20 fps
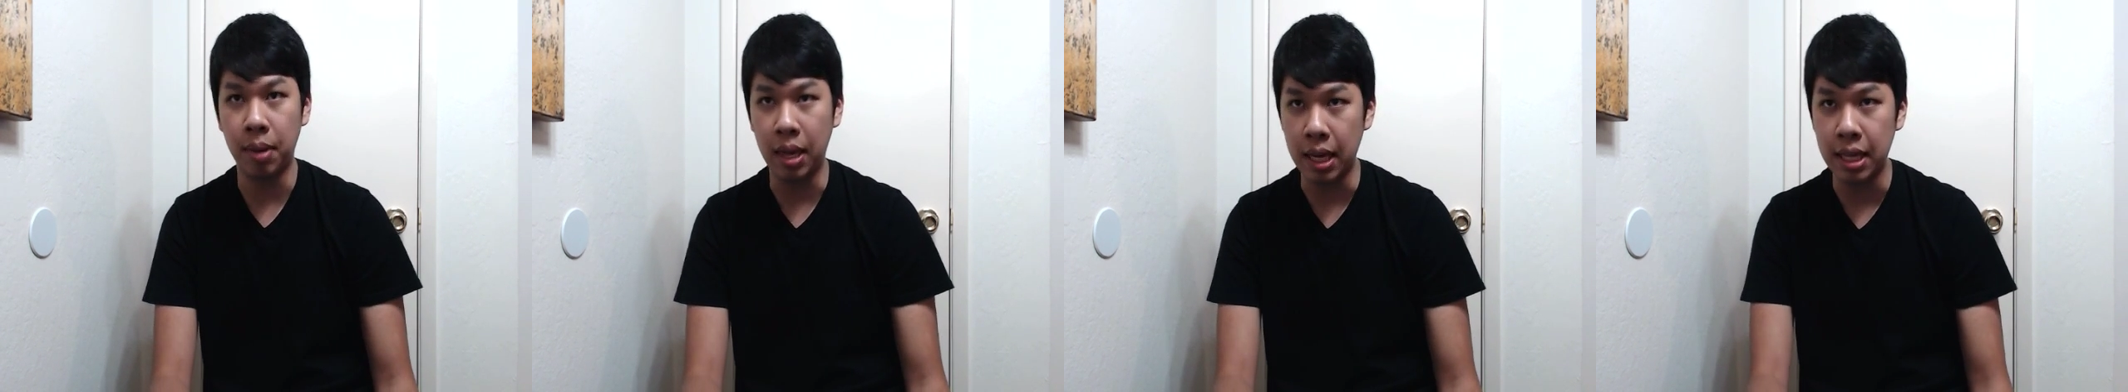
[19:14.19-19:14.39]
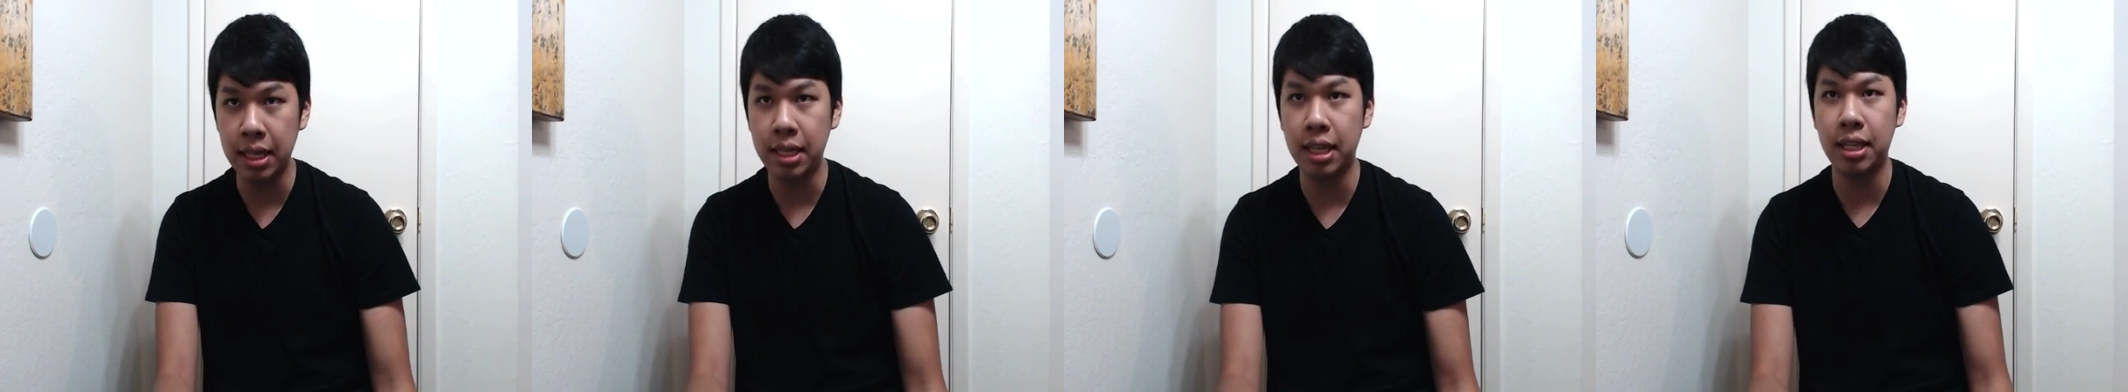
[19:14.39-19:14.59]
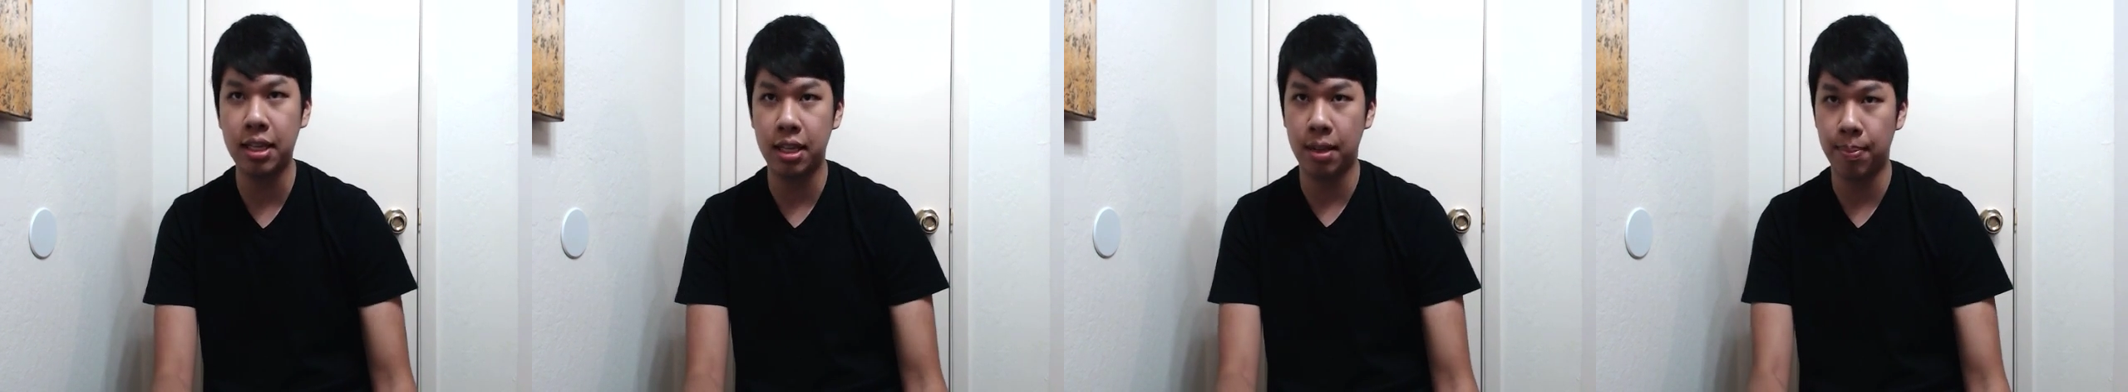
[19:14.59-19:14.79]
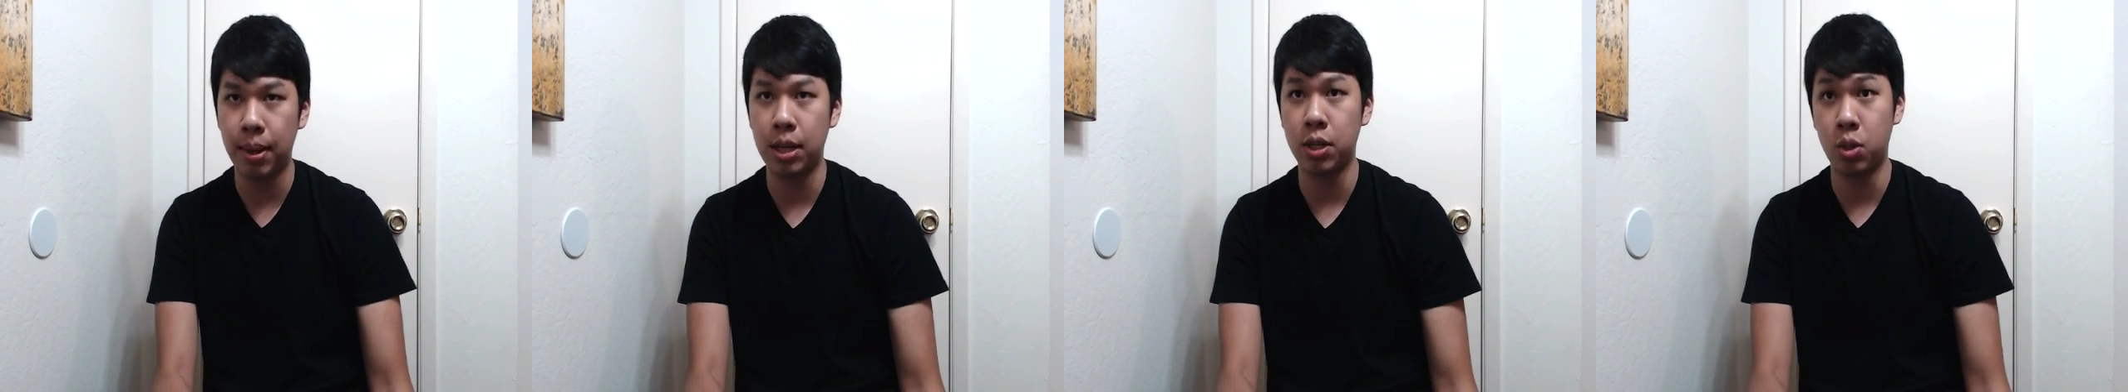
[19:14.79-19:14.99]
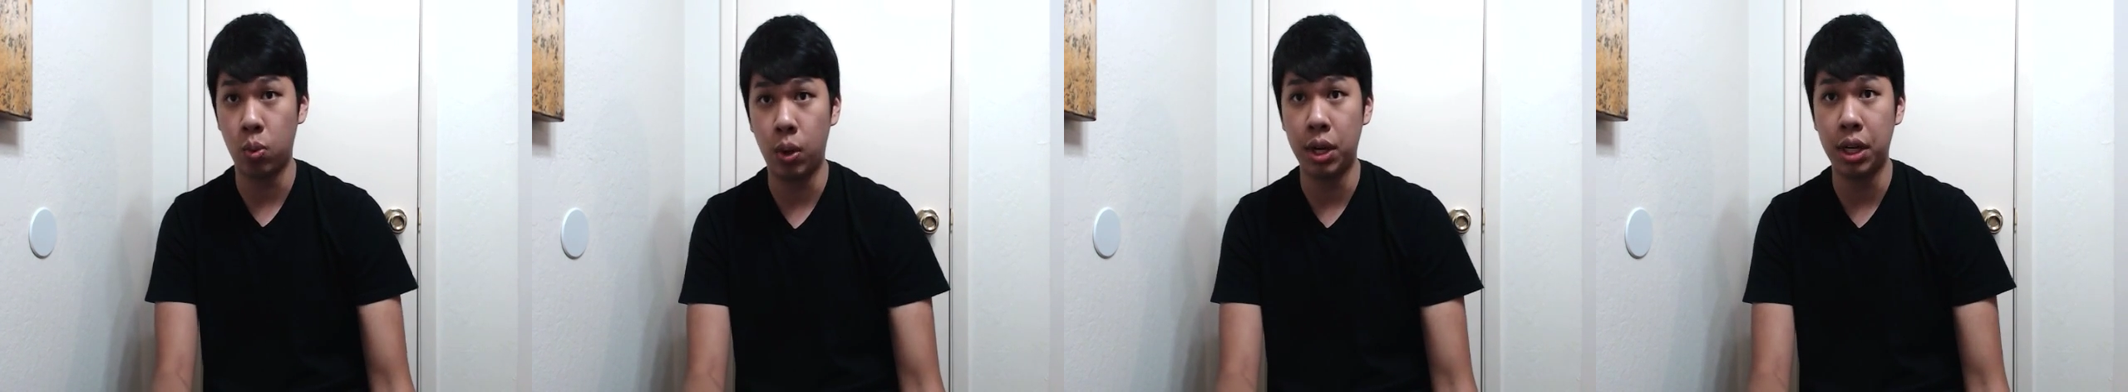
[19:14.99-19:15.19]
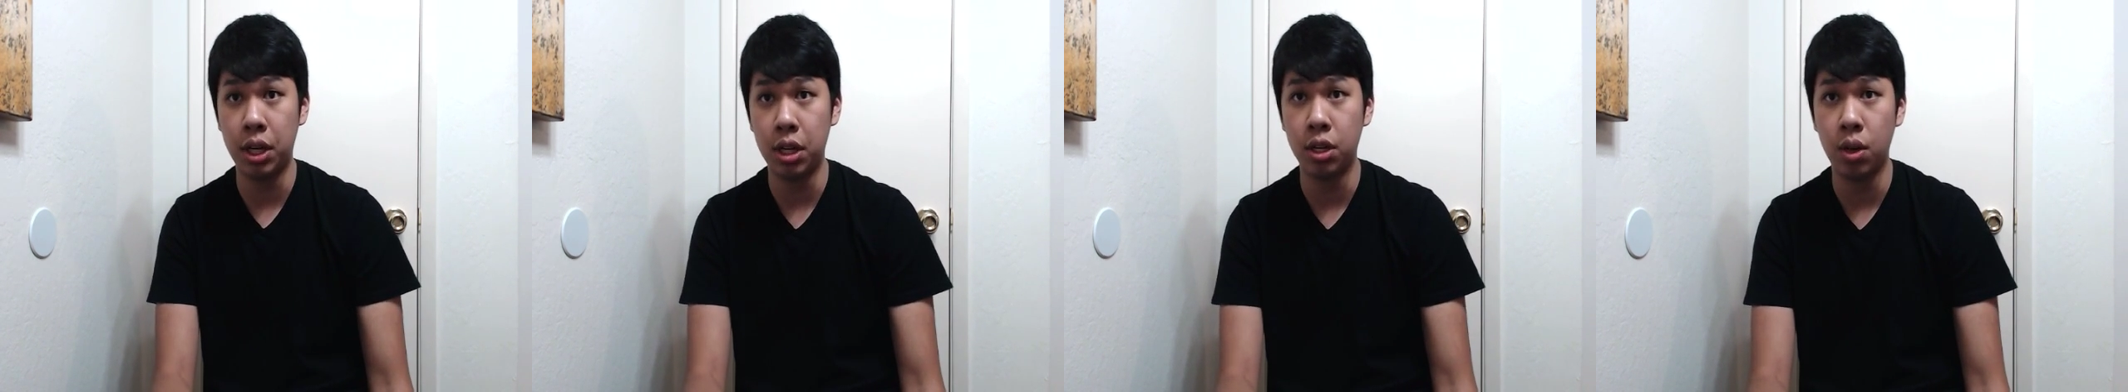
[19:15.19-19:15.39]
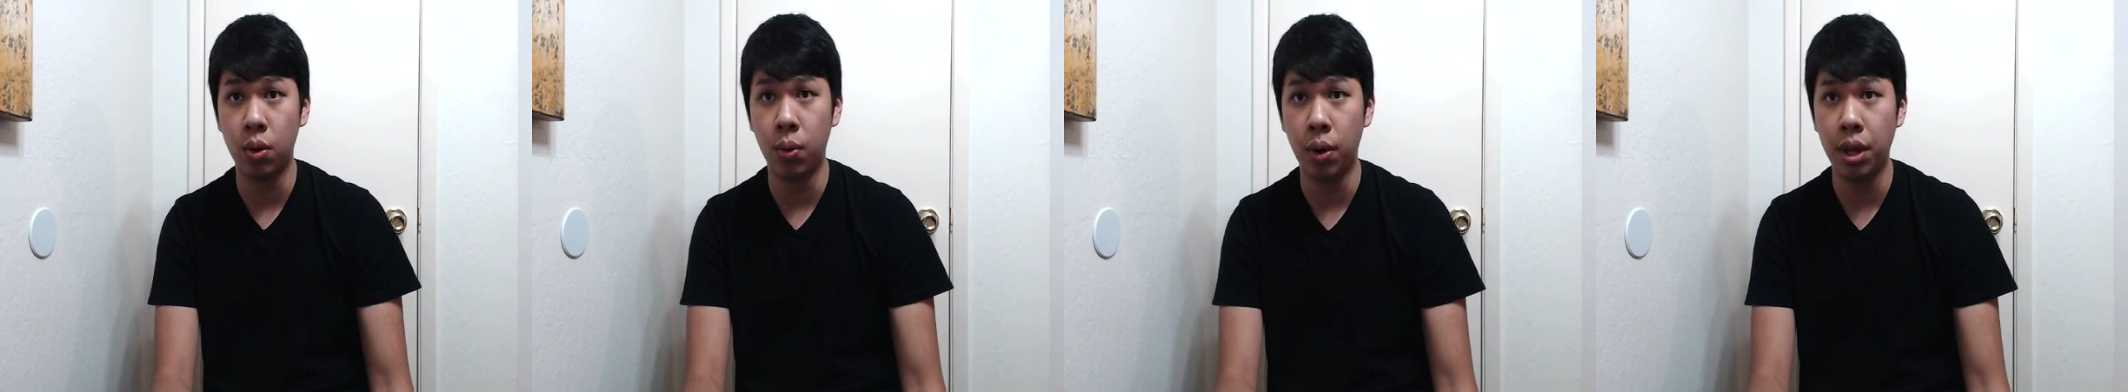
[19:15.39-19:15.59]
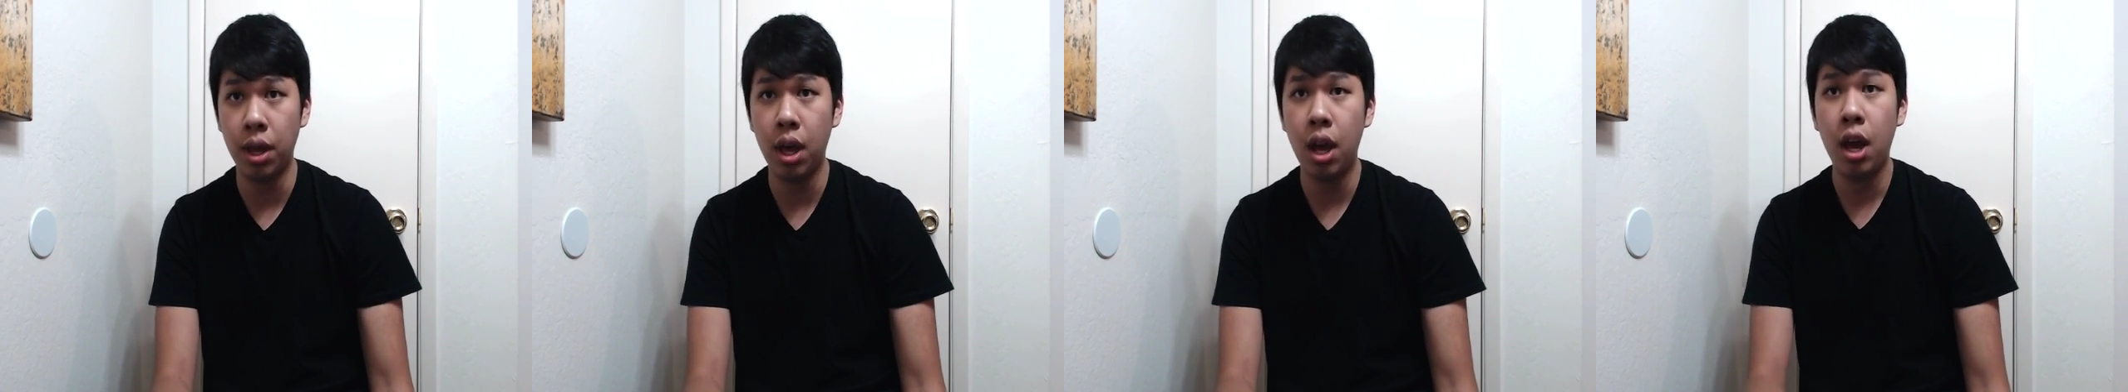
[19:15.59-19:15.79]
easiest and best way to do
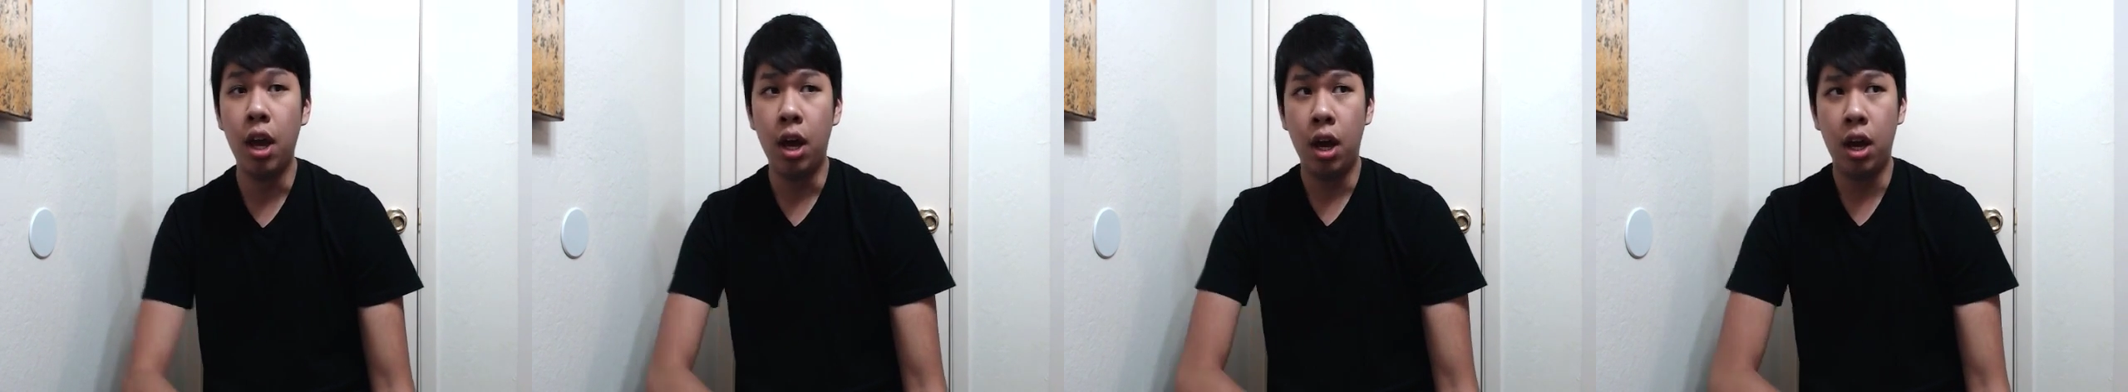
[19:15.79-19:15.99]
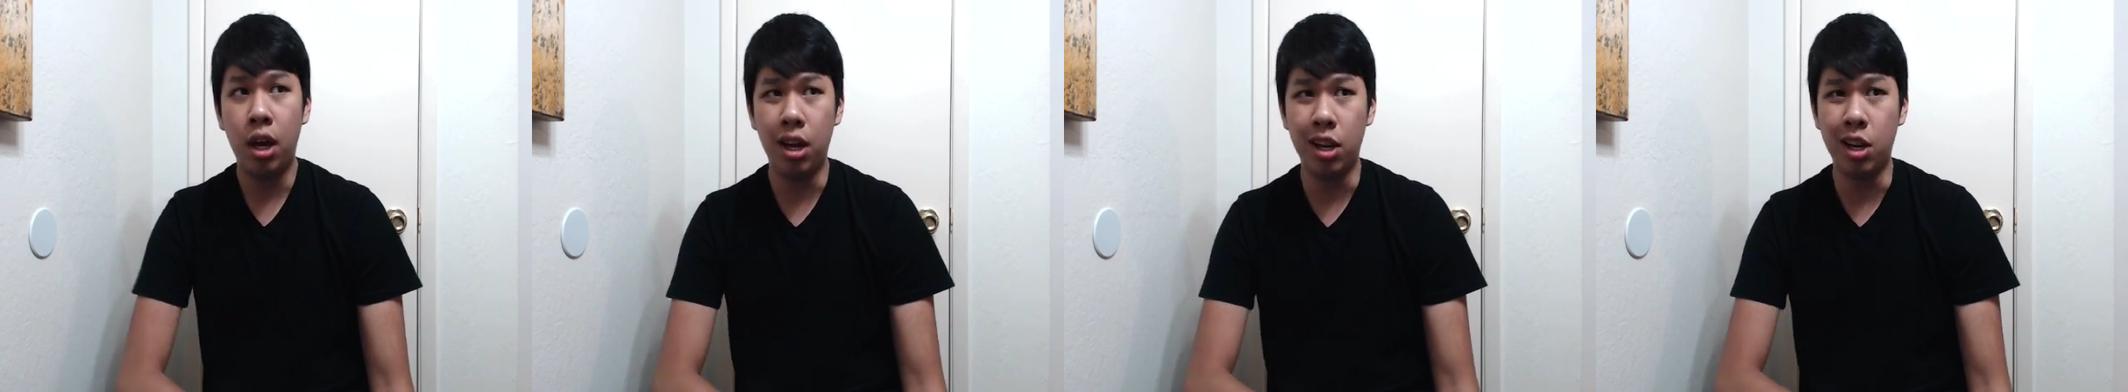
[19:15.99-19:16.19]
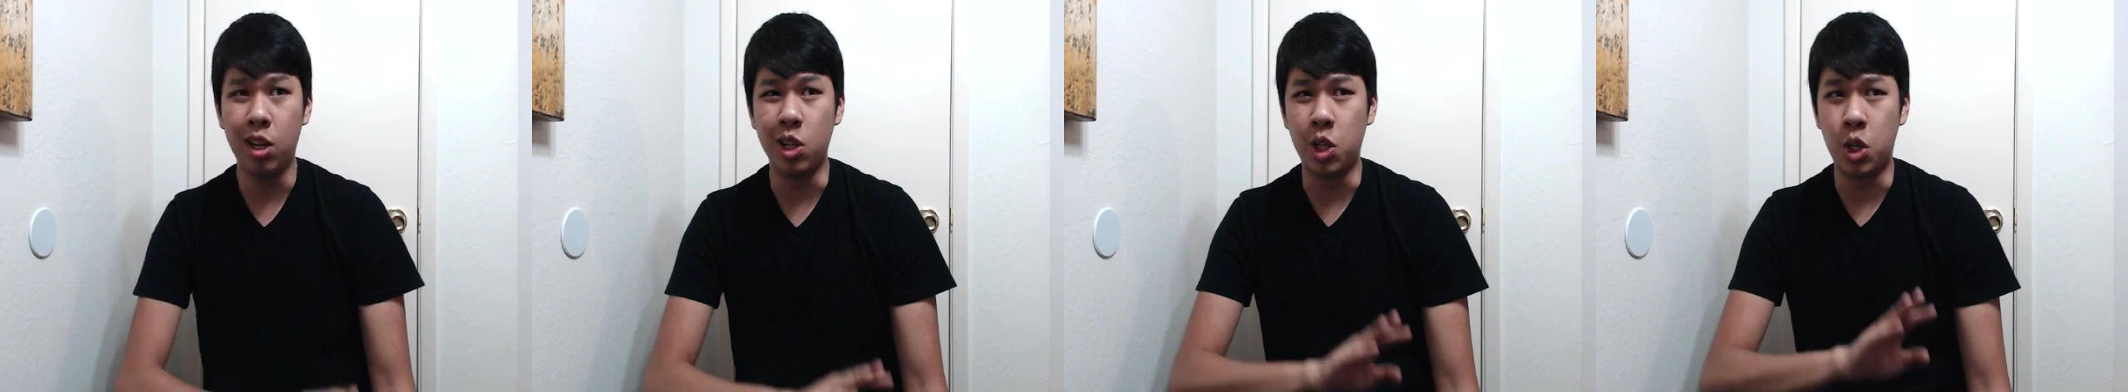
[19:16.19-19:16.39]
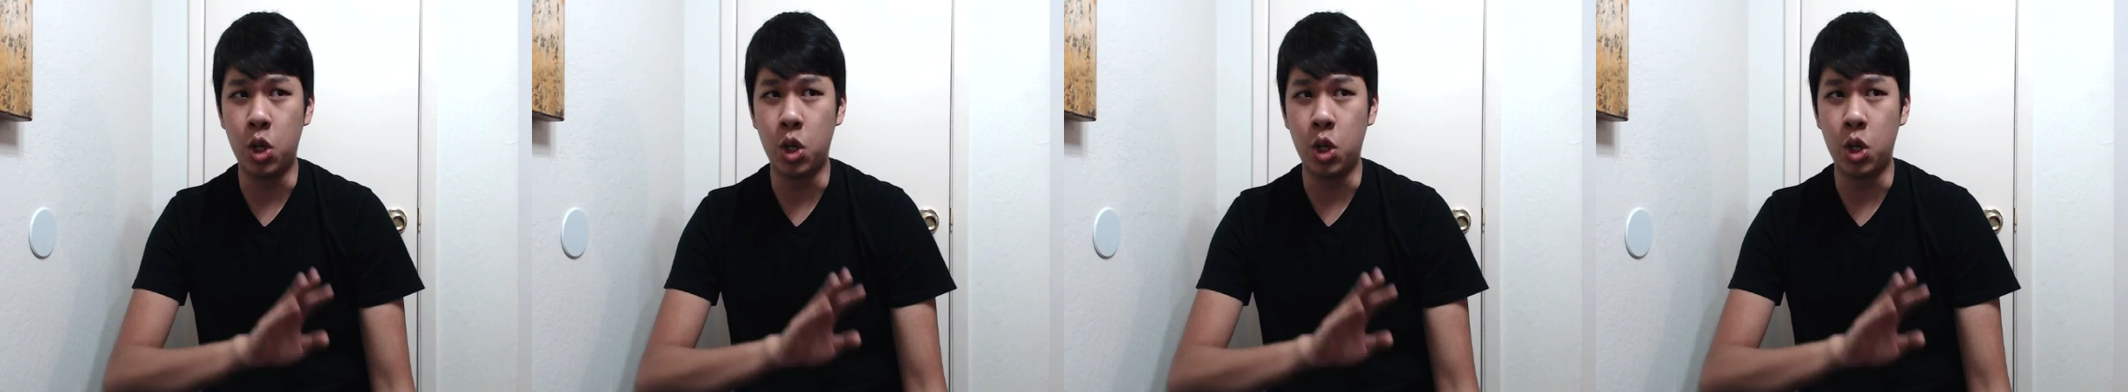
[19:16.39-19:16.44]
it.